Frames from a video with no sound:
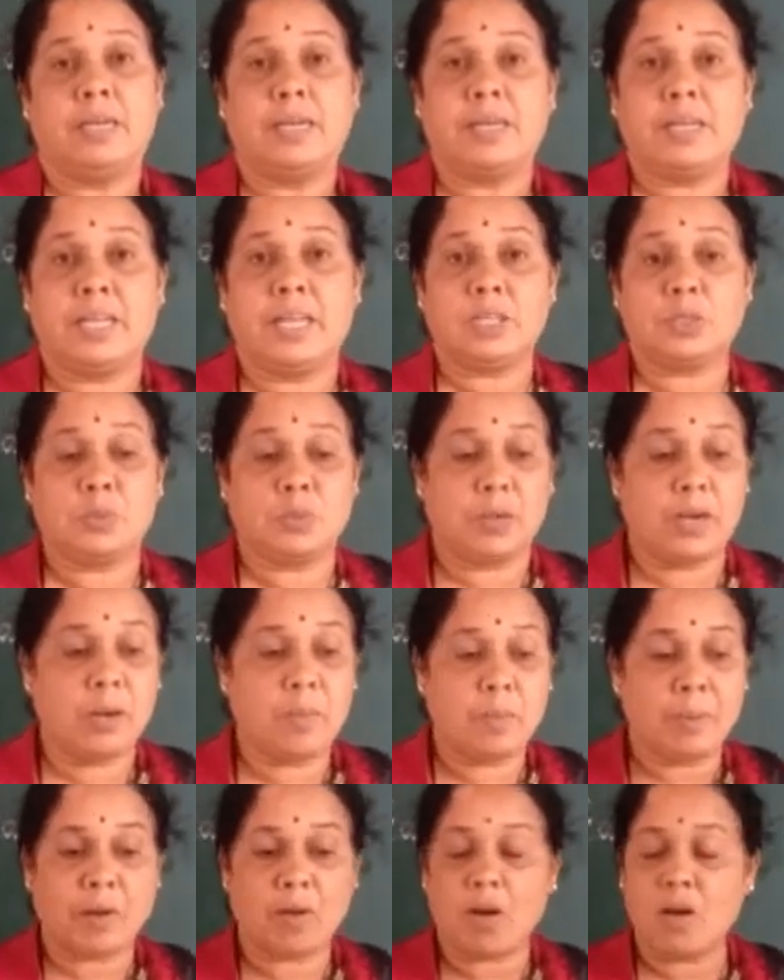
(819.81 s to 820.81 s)
Dear
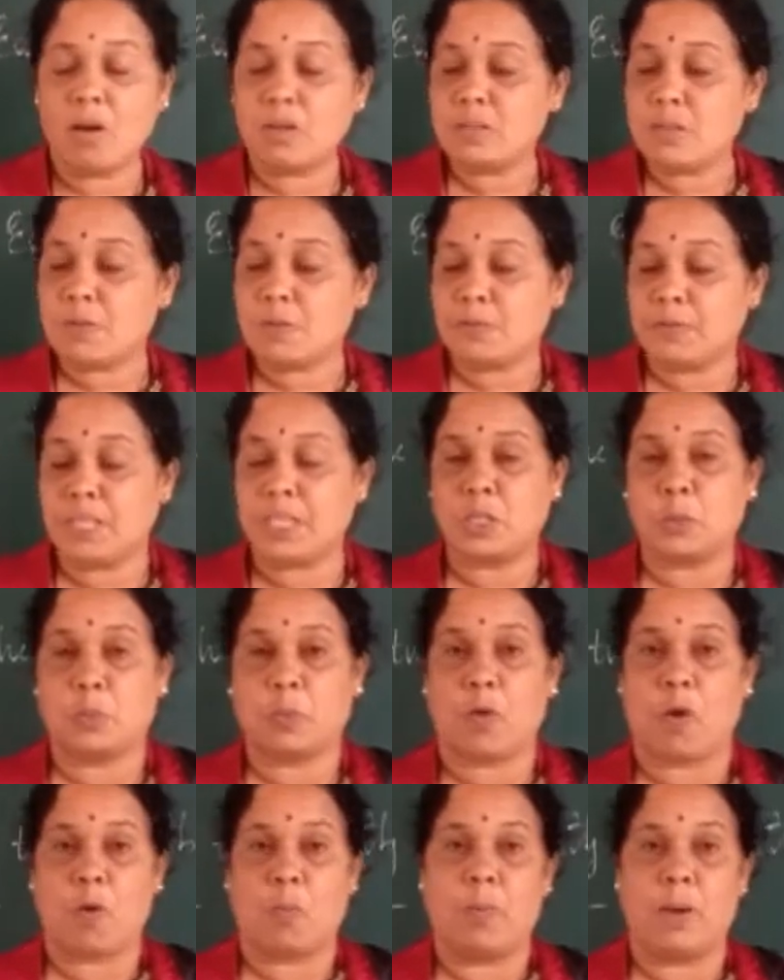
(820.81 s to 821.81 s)
student, because of these
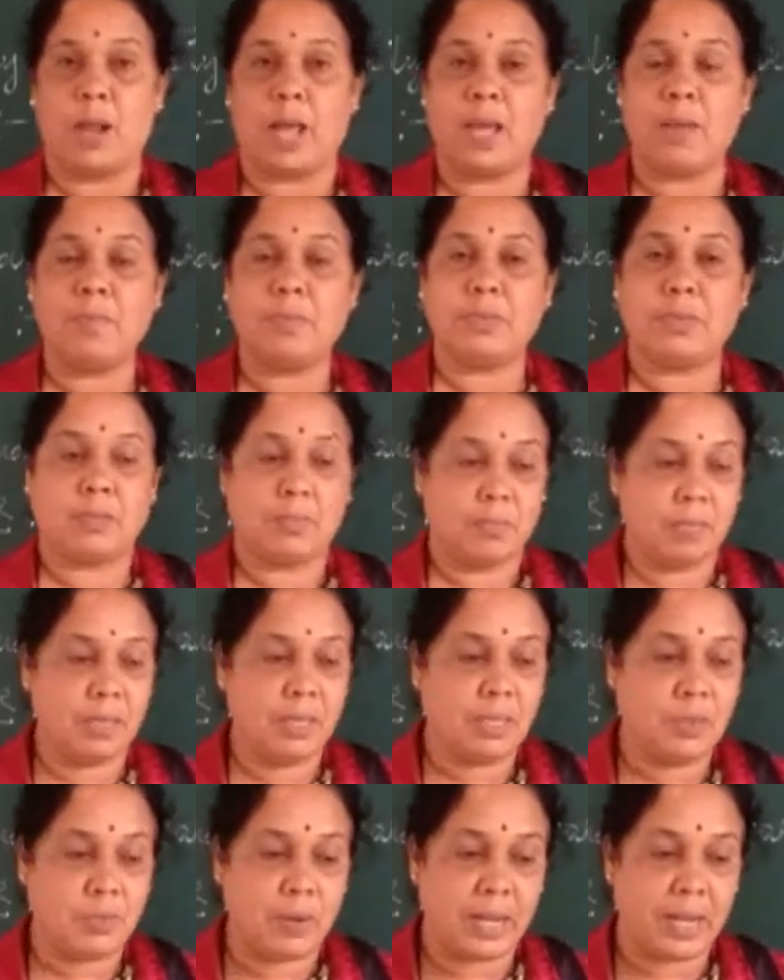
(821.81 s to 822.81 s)
problems,
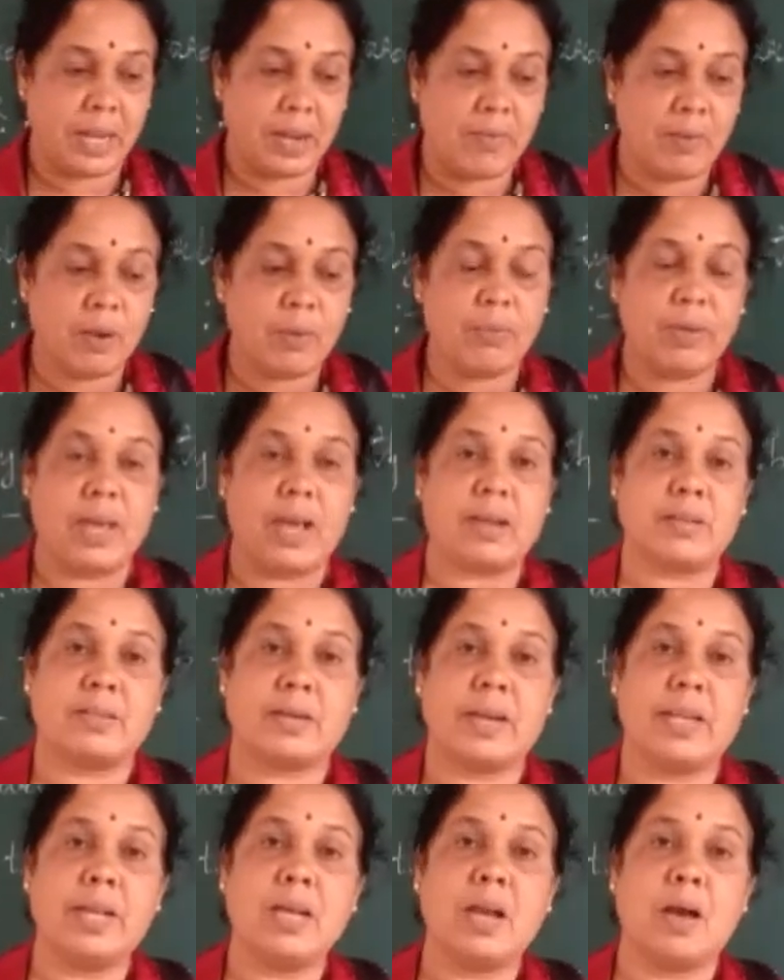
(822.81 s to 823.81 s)
means whenever we are
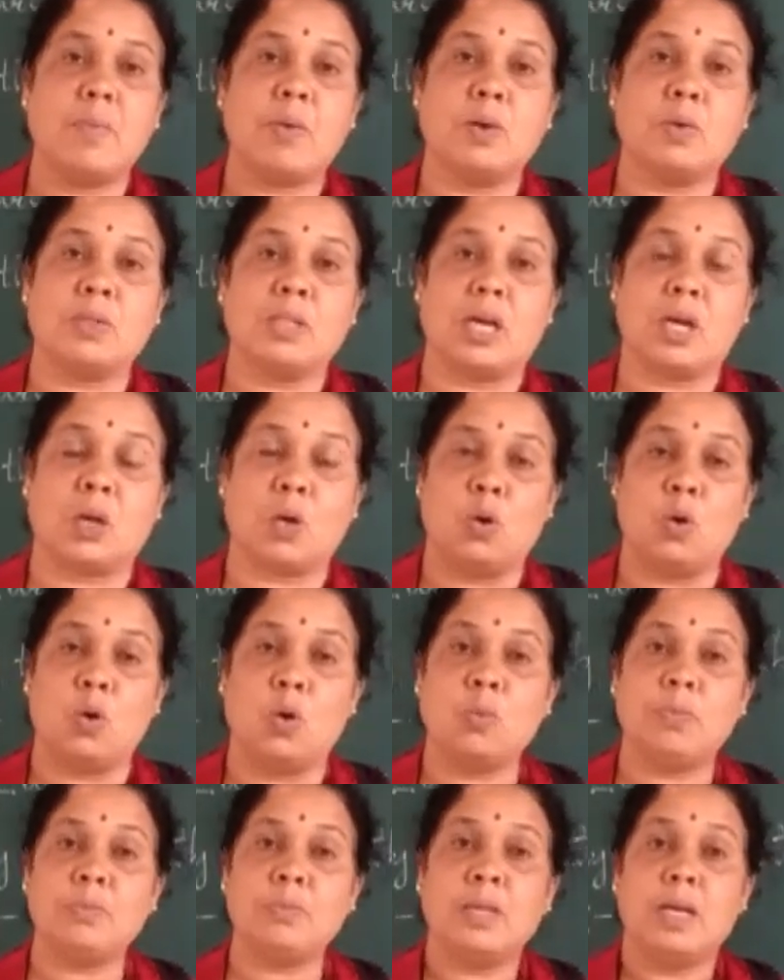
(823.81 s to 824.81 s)
studying about the
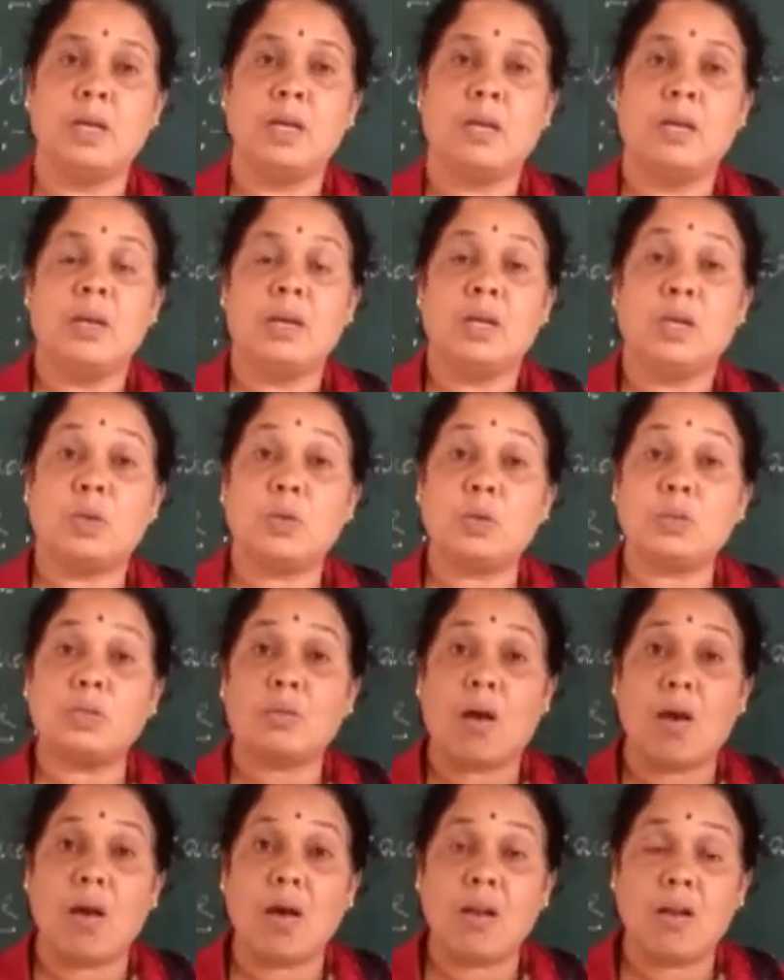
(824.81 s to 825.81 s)
globes, to
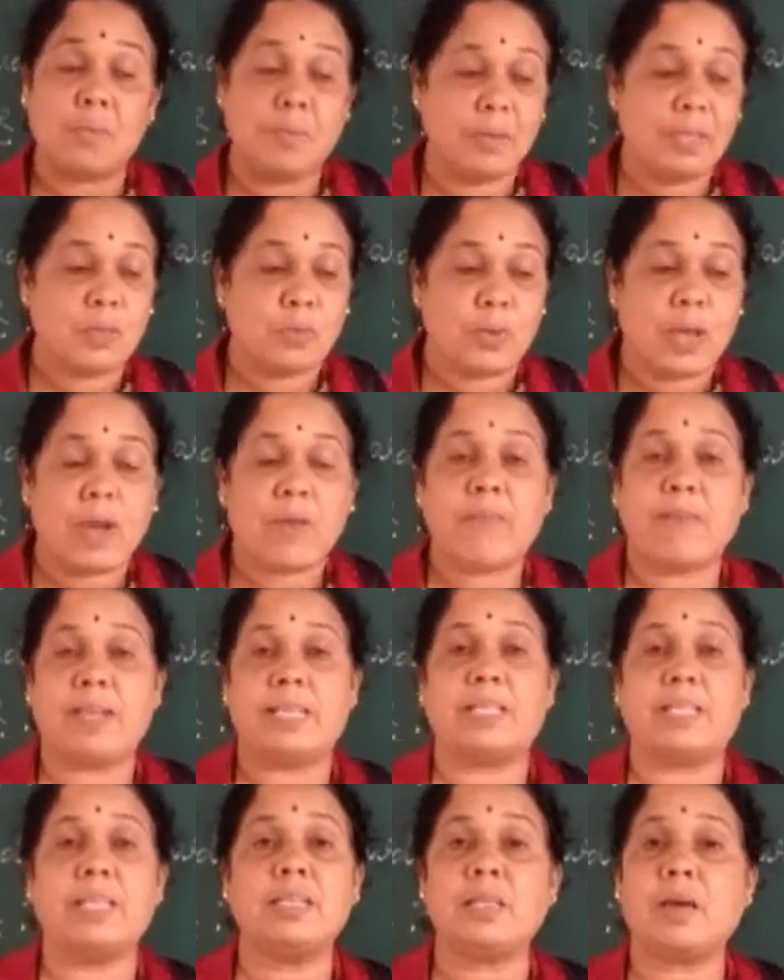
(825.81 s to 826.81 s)
solve means we are
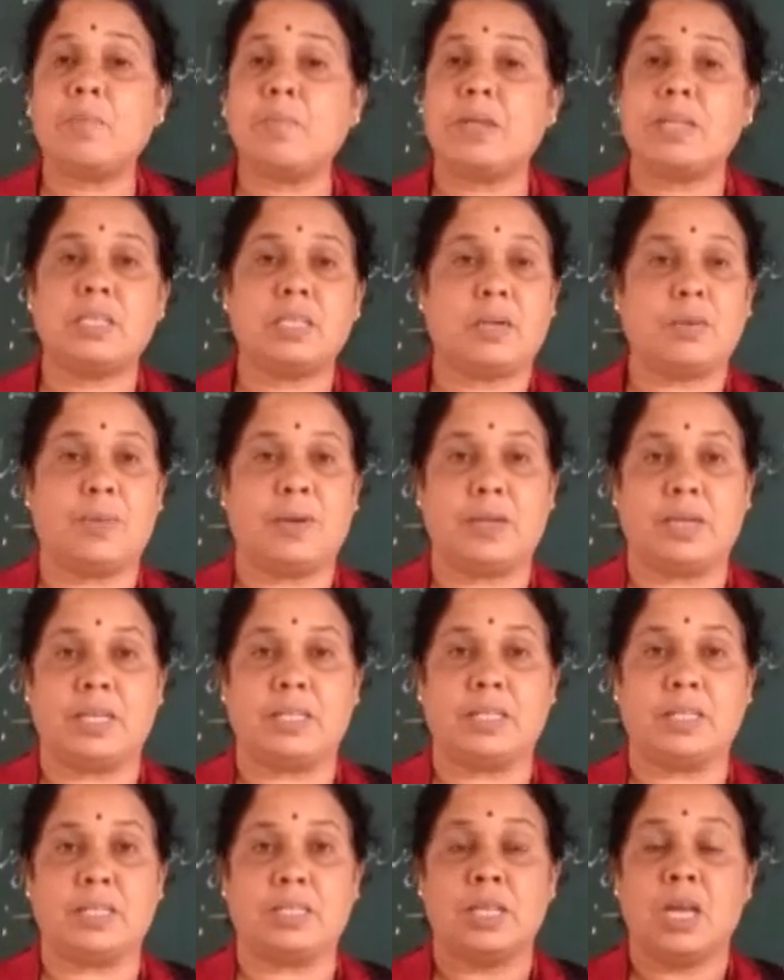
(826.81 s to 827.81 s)
facing some
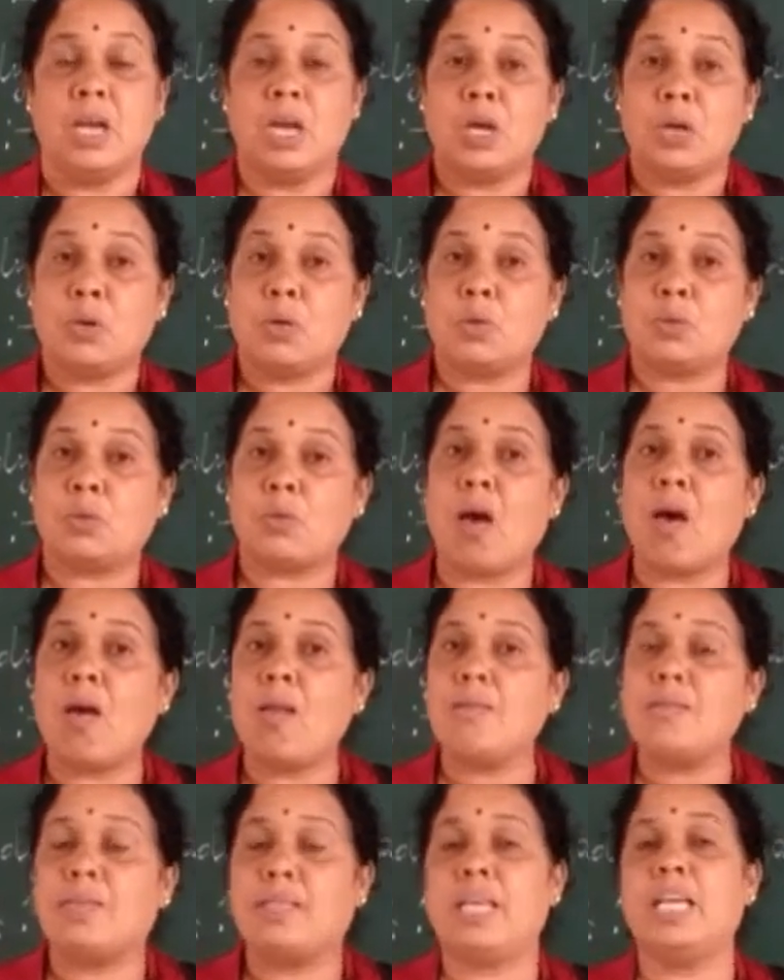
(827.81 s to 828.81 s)
disadvantages. To
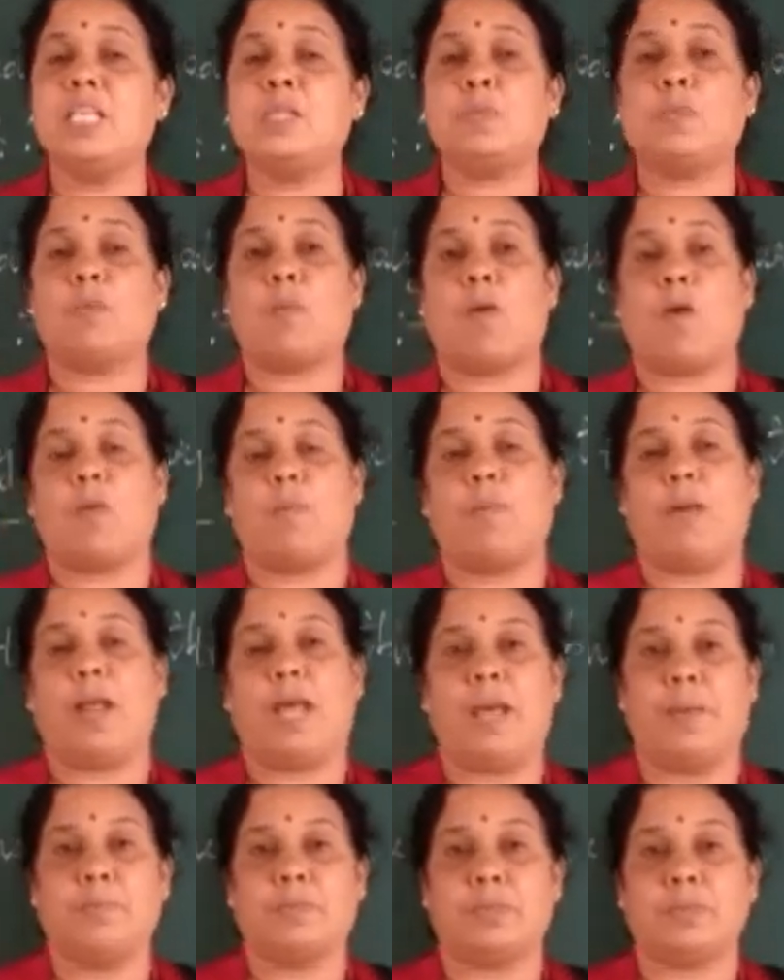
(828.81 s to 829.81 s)
solve these
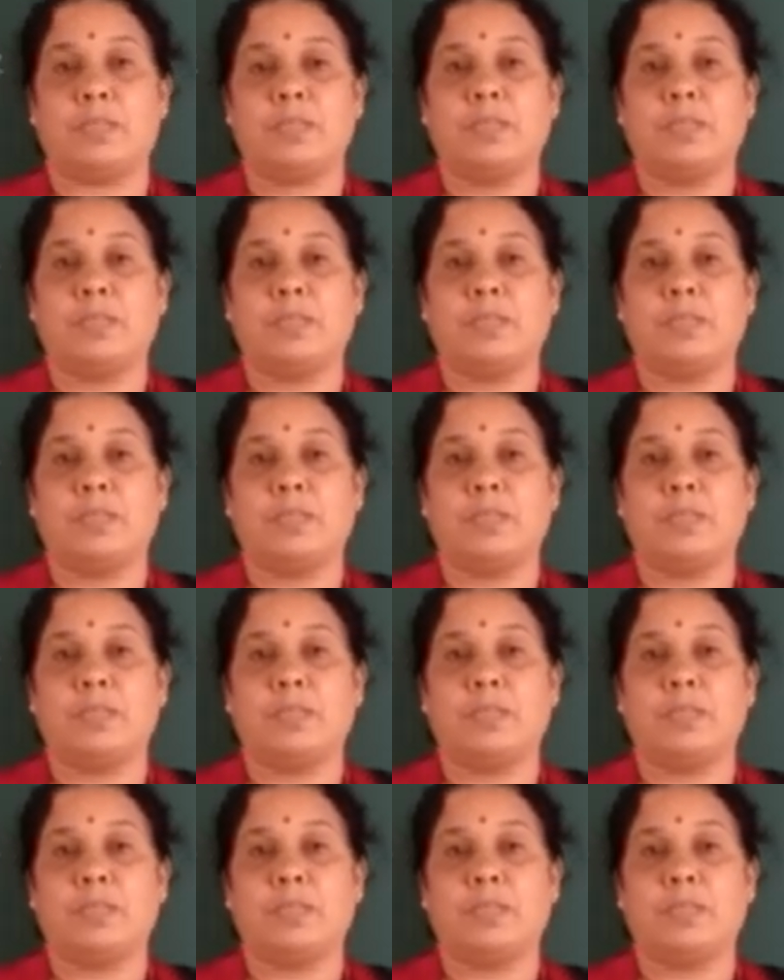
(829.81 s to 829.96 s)
problems,